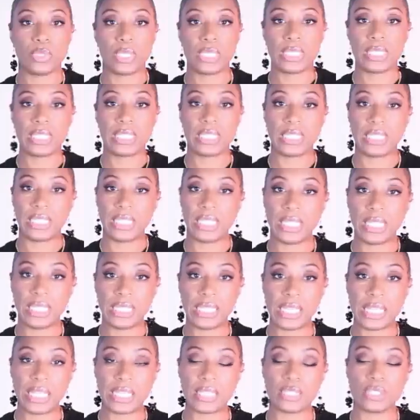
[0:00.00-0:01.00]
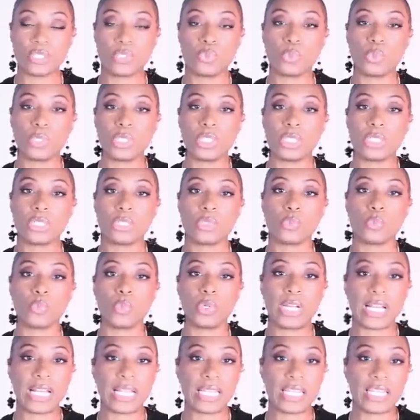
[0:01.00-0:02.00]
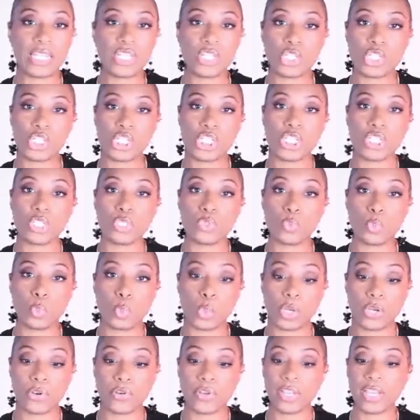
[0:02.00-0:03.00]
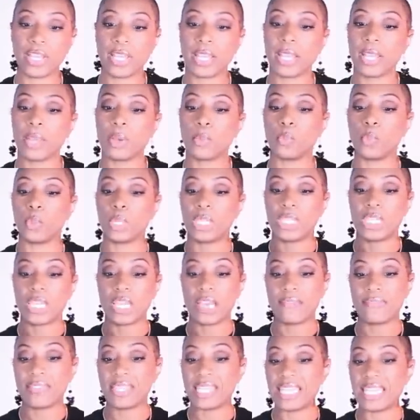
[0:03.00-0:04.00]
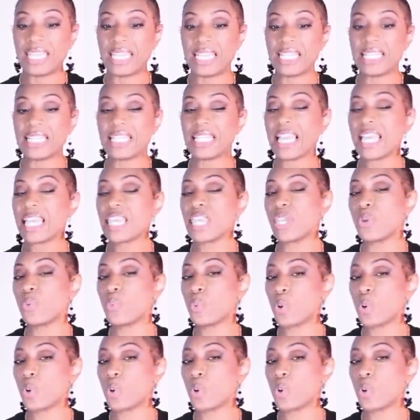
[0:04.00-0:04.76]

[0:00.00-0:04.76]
the Celine glasses, which is what I think she is wearing. We love these and they